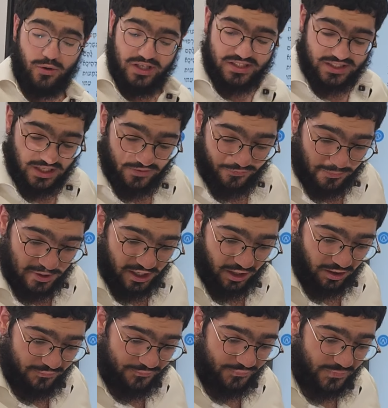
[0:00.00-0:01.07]
we see from
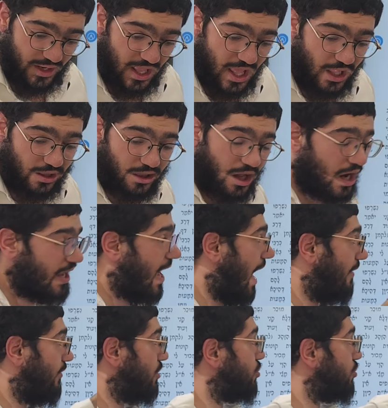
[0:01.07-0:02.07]
here, lo yav a